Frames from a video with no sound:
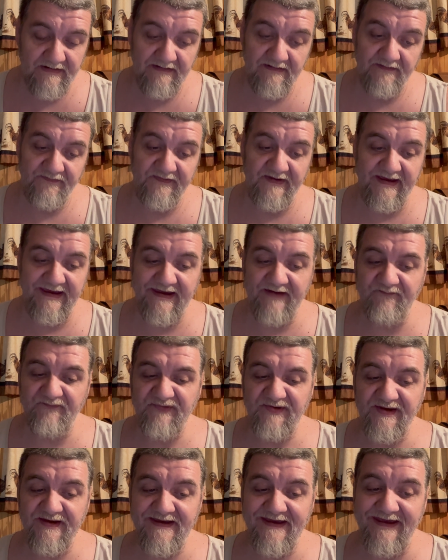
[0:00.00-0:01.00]
The
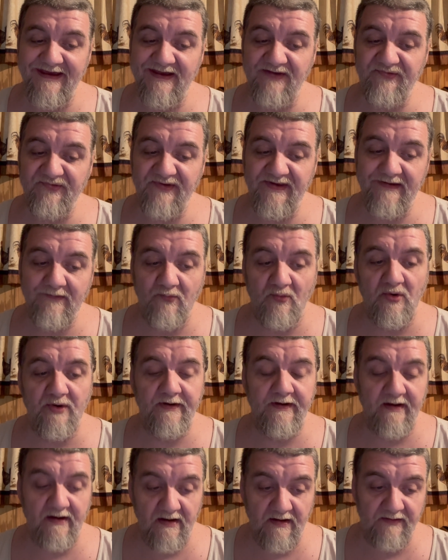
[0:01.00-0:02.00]
FTSE
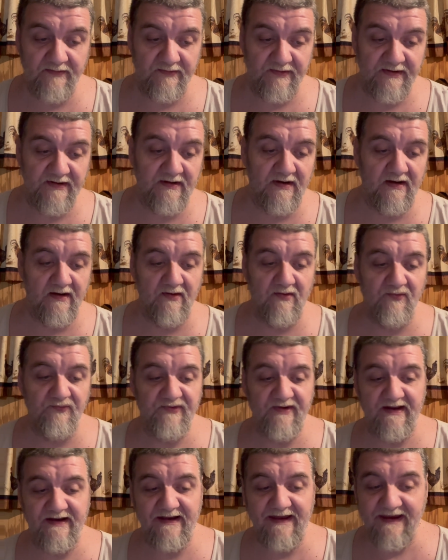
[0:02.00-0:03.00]
100 closed
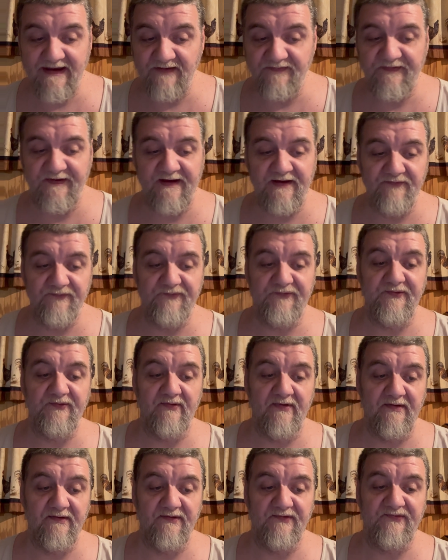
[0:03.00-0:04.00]
at
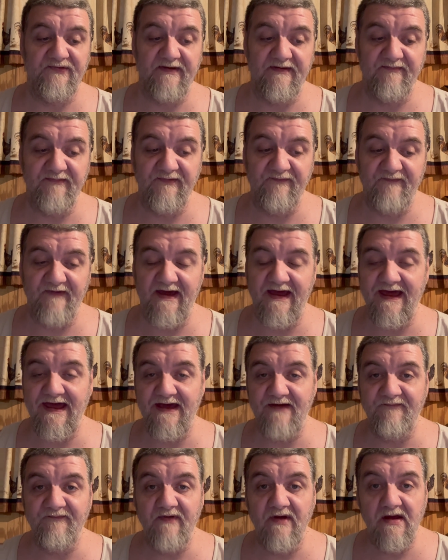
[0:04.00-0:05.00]

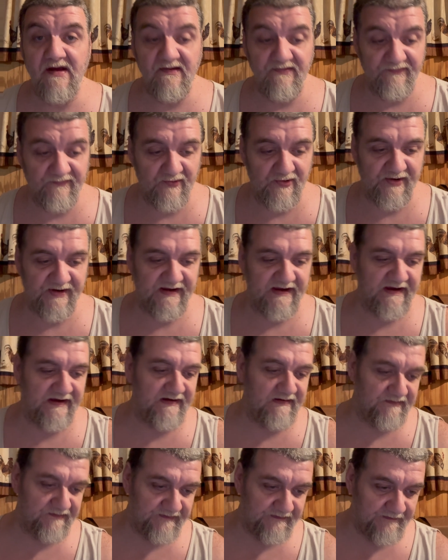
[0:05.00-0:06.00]

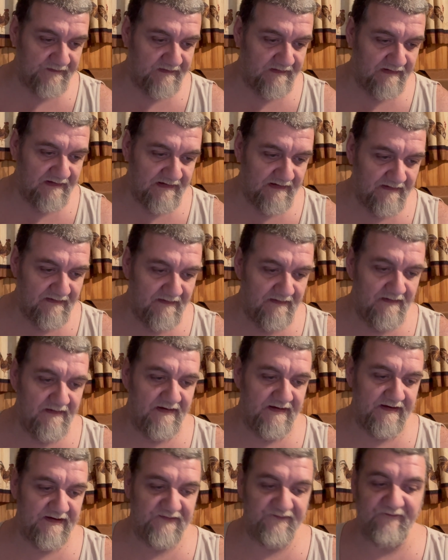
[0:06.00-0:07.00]
8,275.38.
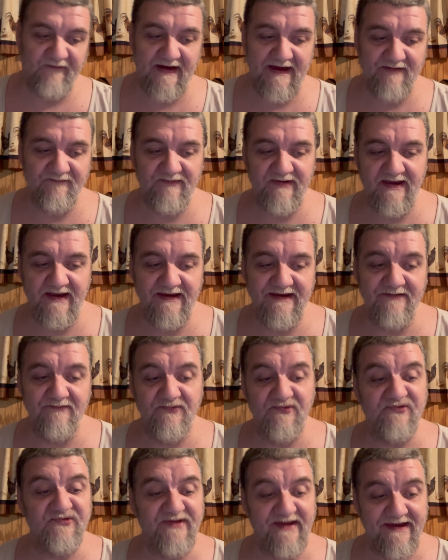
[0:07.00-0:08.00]
Its 5-day, it
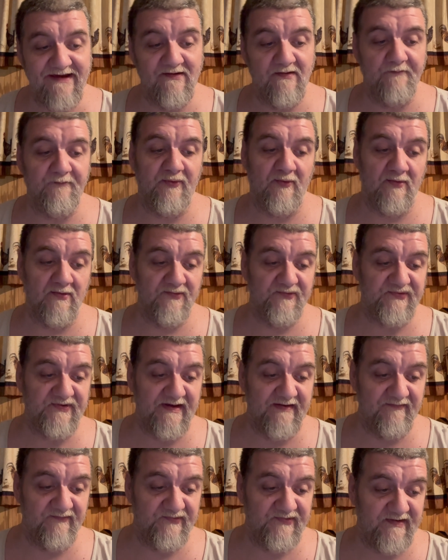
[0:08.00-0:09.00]
was down
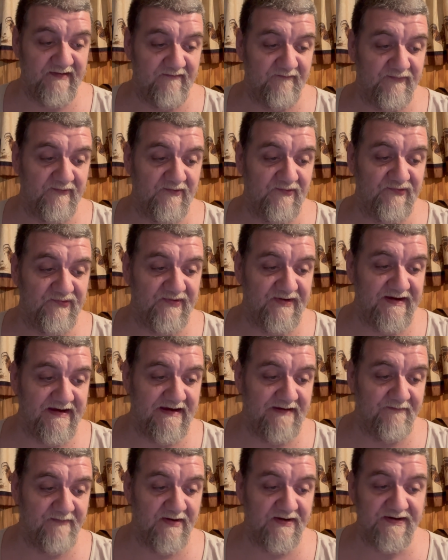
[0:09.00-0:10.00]

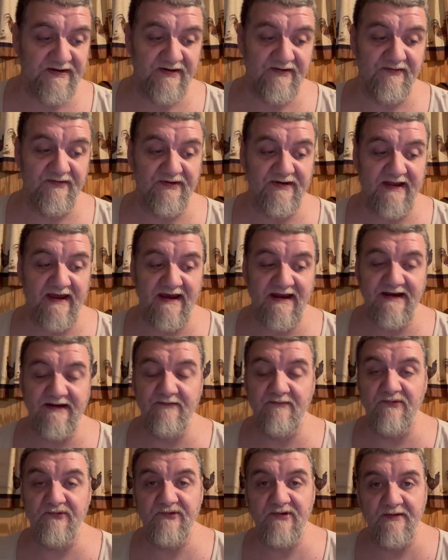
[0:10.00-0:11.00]
0.77%, but year to date, it
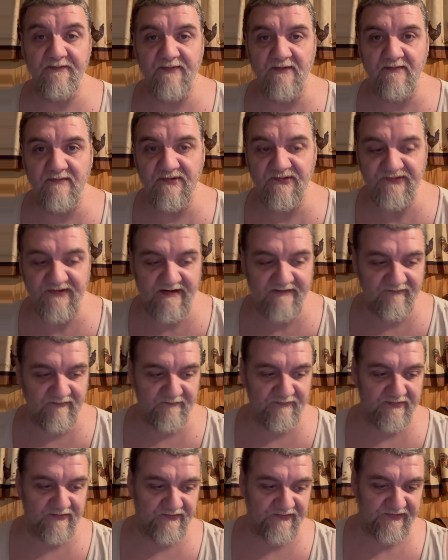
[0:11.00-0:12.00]
was up over
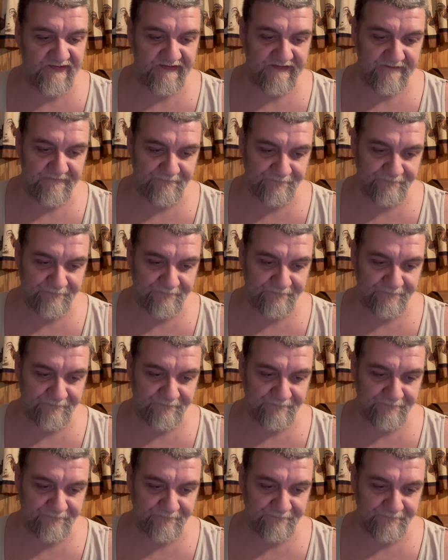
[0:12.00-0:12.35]
7%.